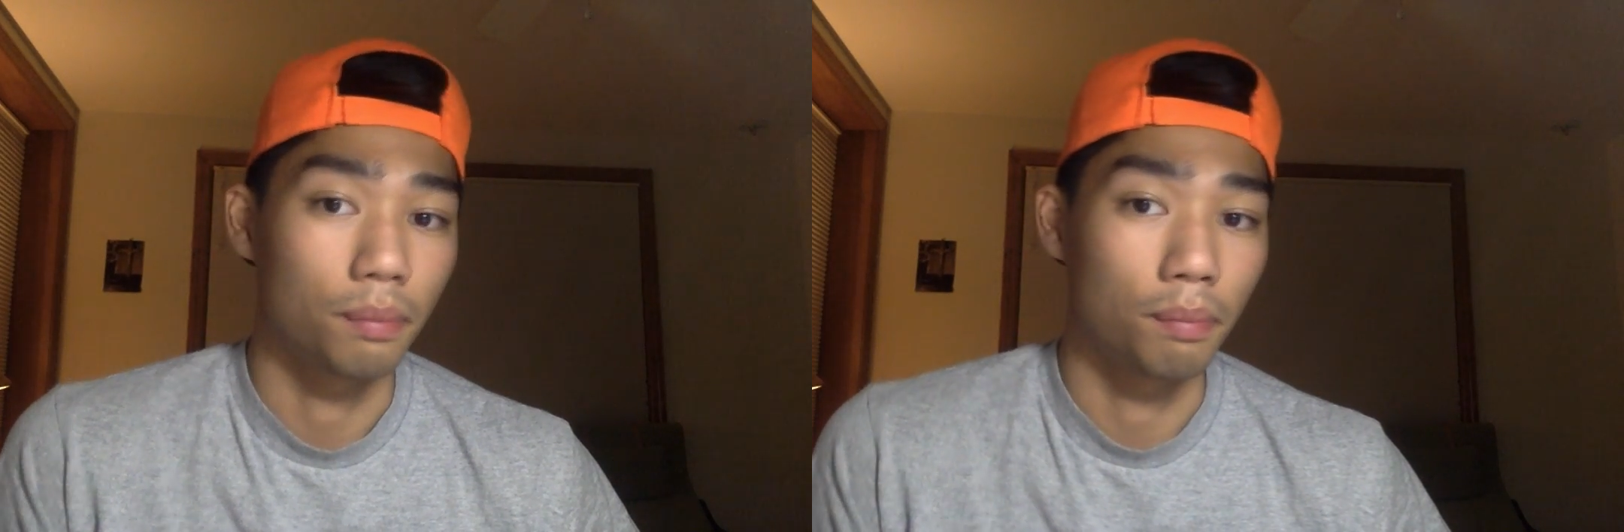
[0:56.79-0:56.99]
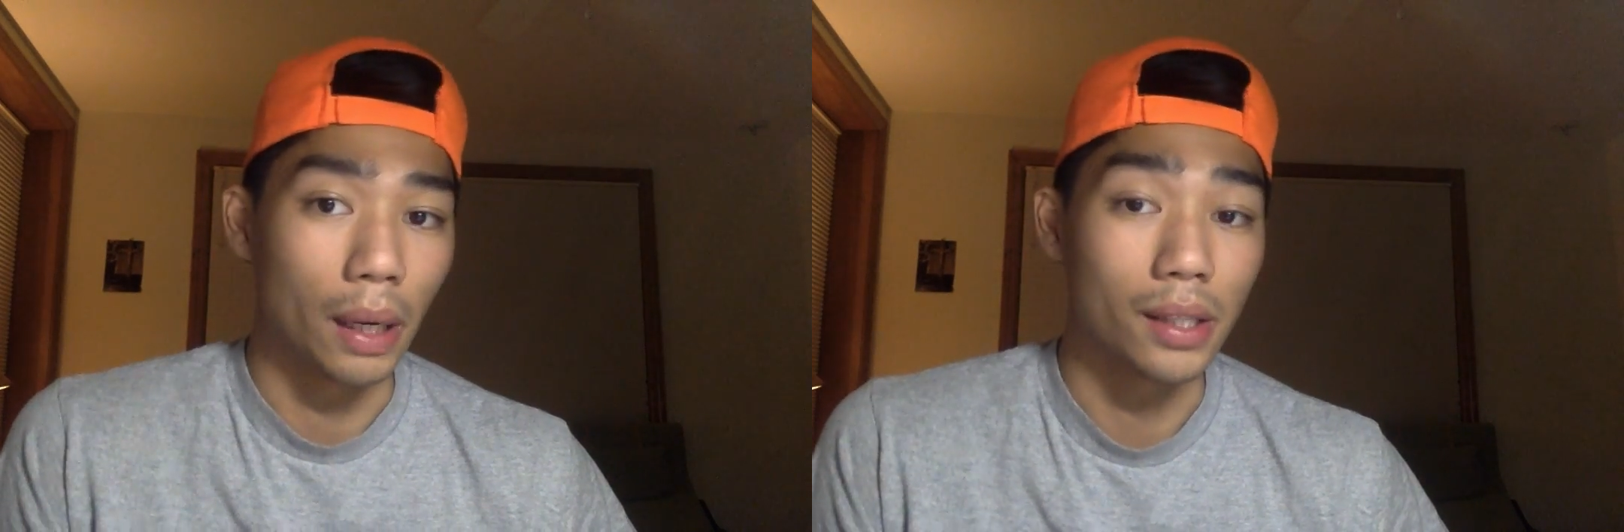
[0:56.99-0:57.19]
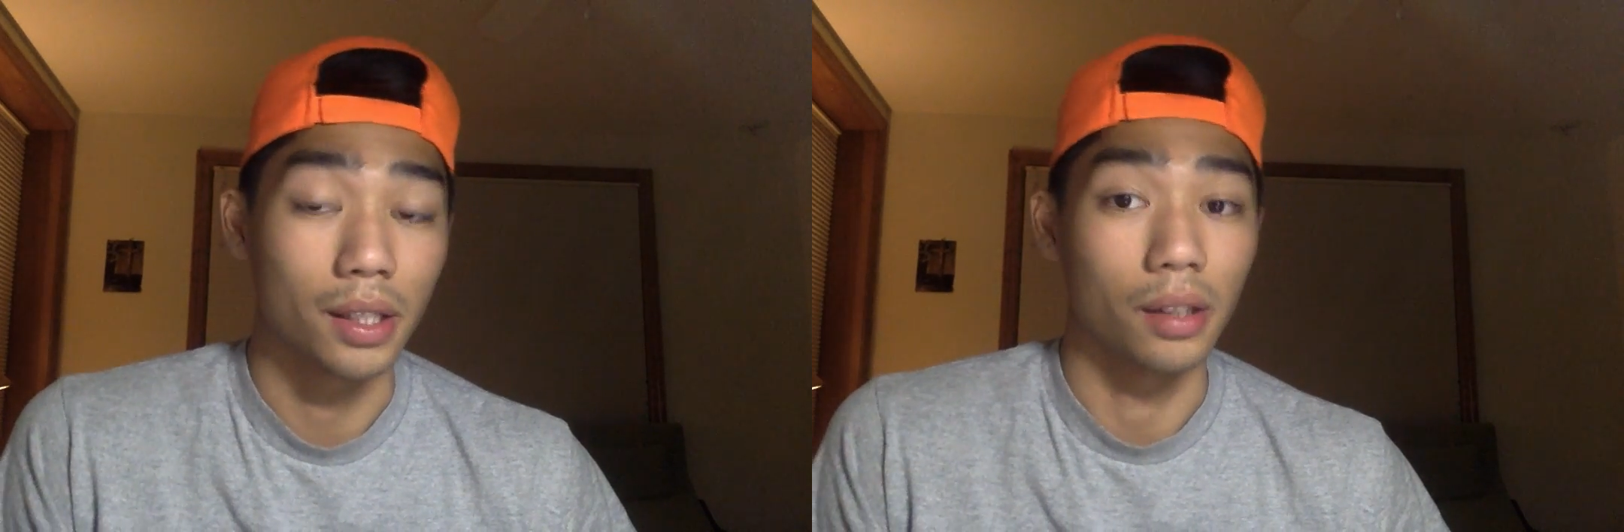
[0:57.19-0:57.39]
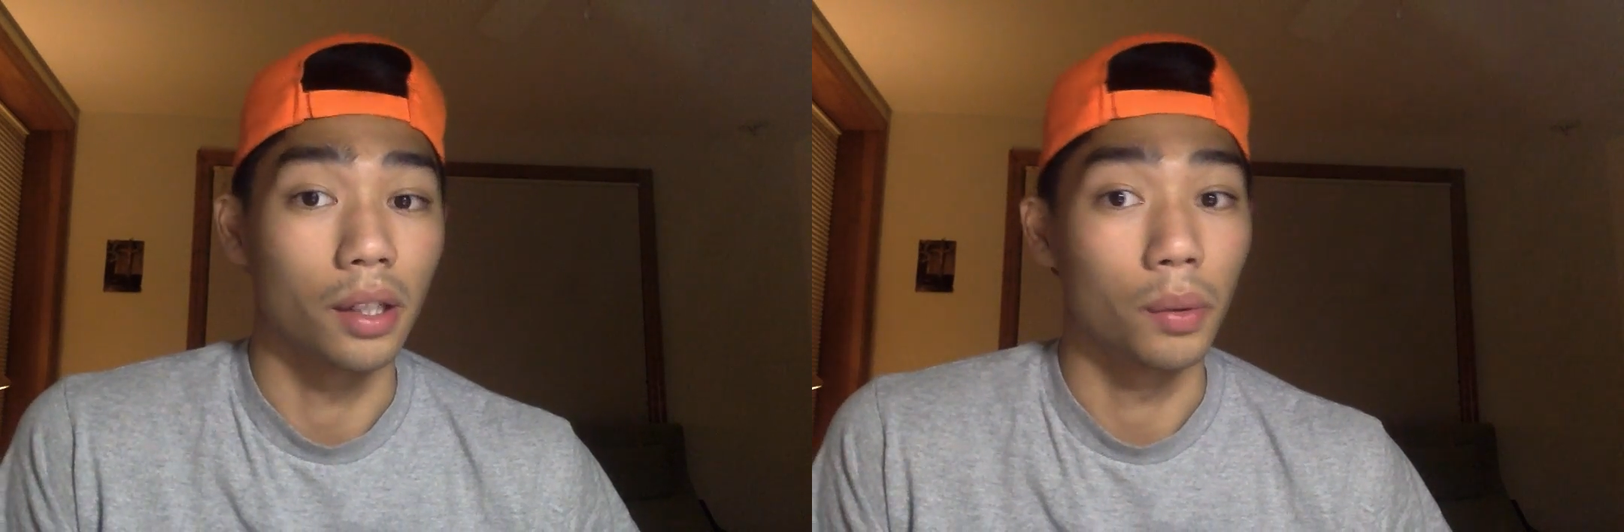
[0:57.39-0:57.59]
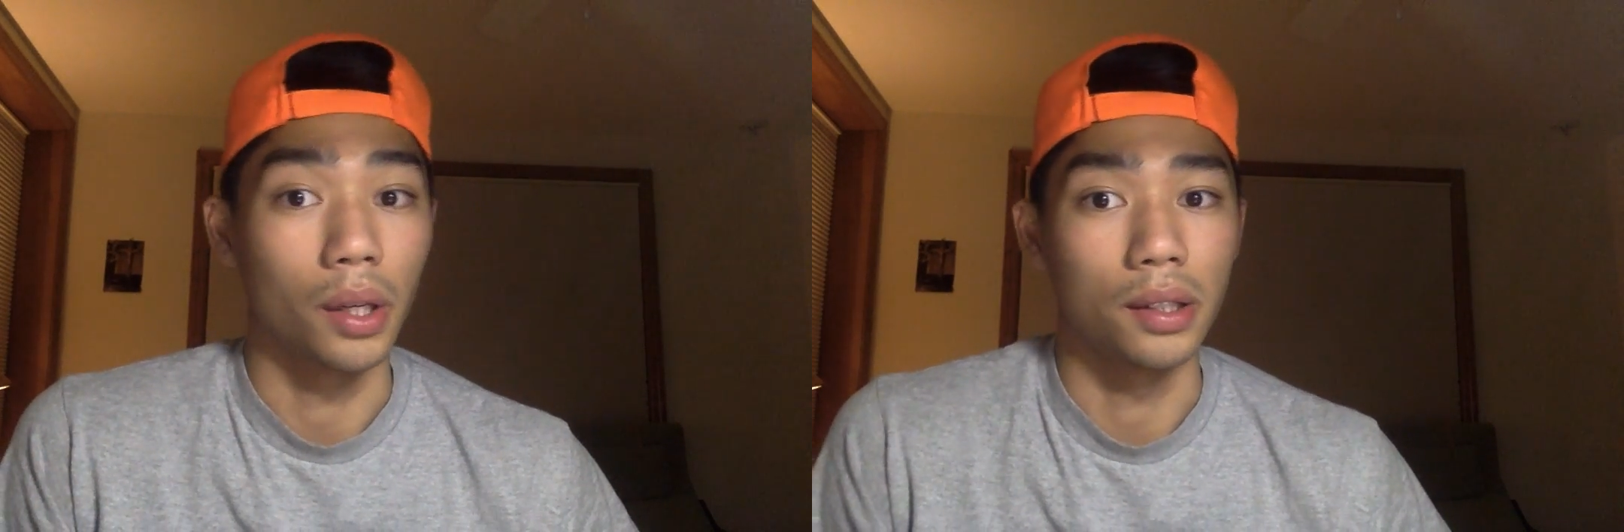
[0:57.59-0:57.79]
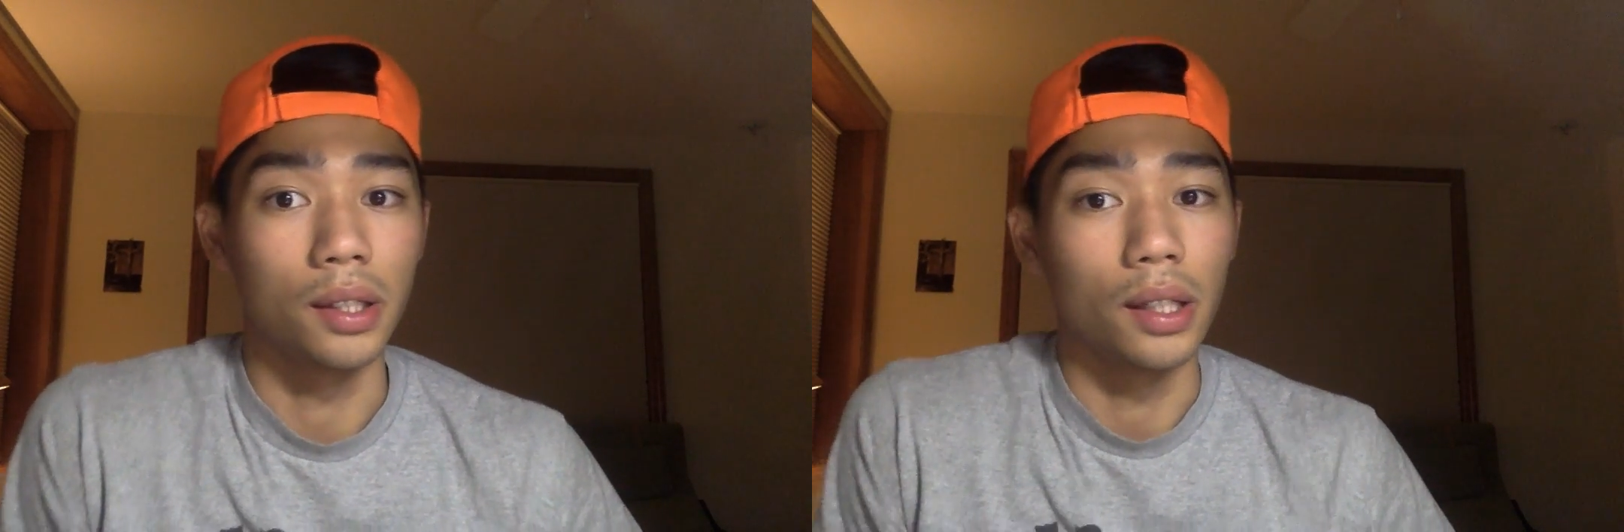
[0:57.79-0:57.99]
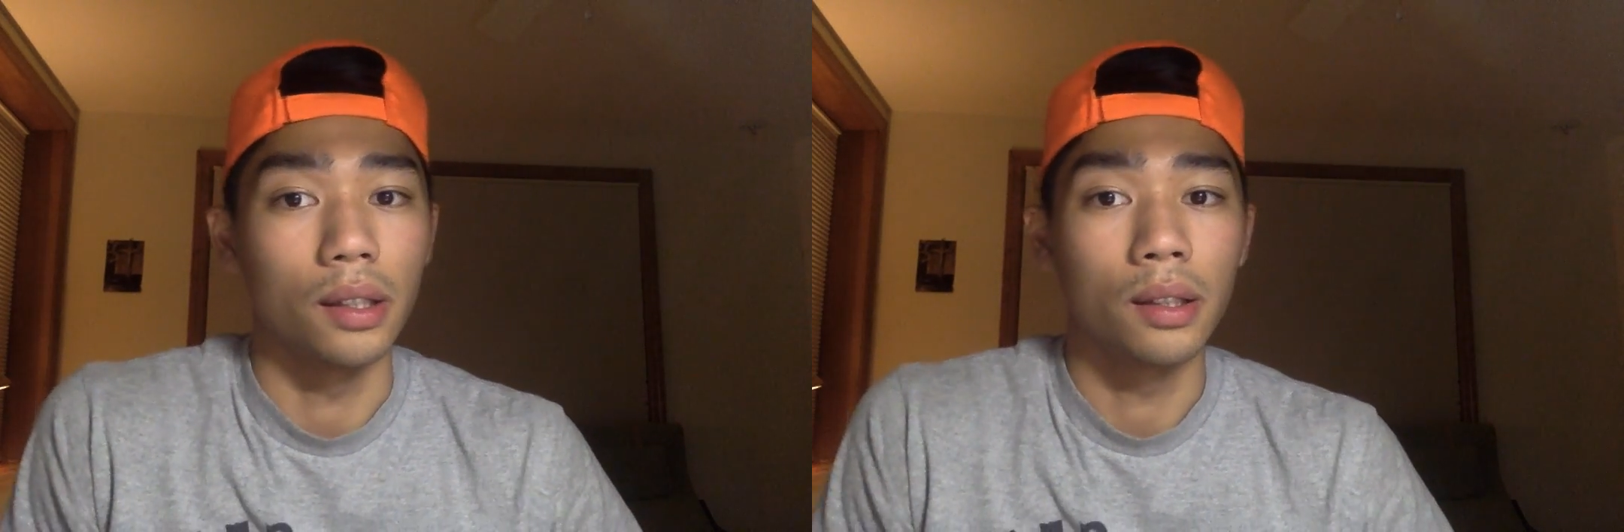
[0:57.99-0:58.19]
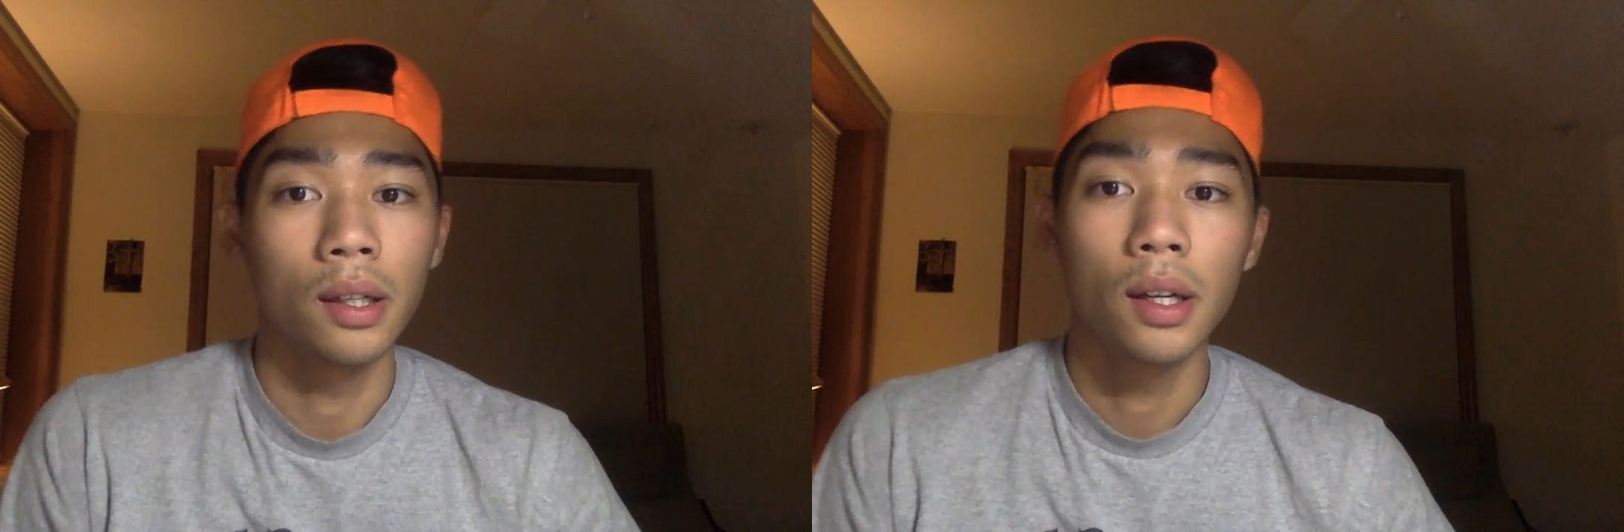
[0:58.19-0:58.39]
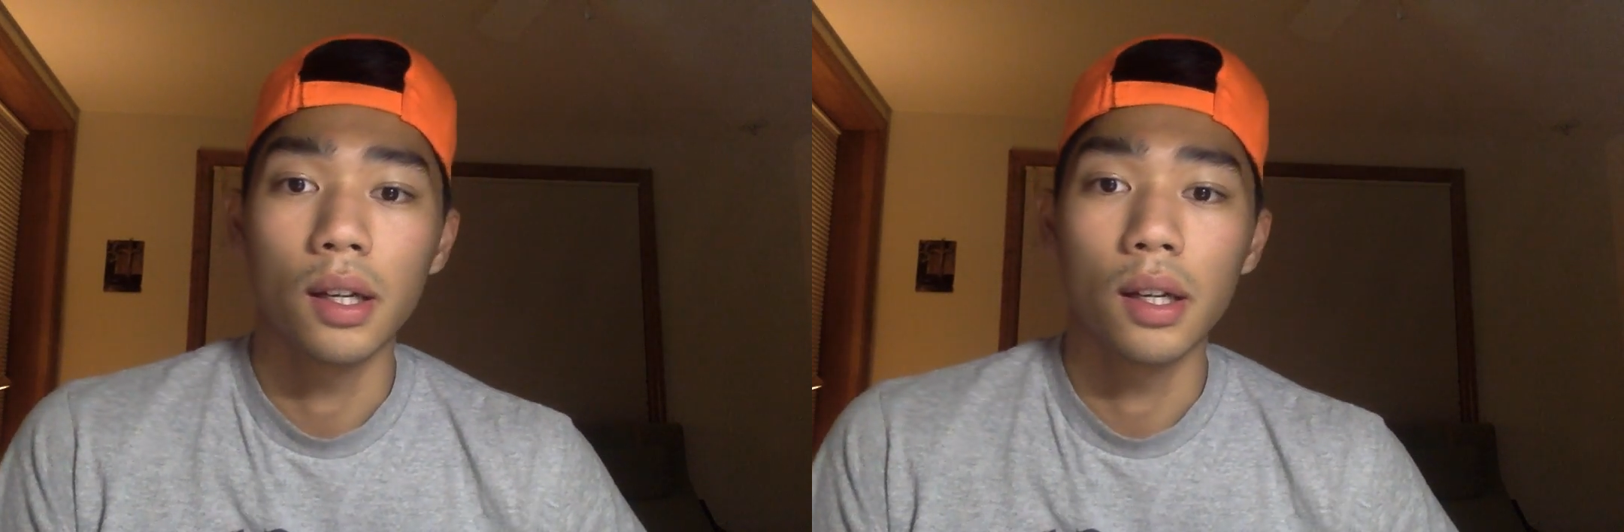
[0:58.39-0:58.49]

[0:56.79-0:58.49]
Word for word: basically what I did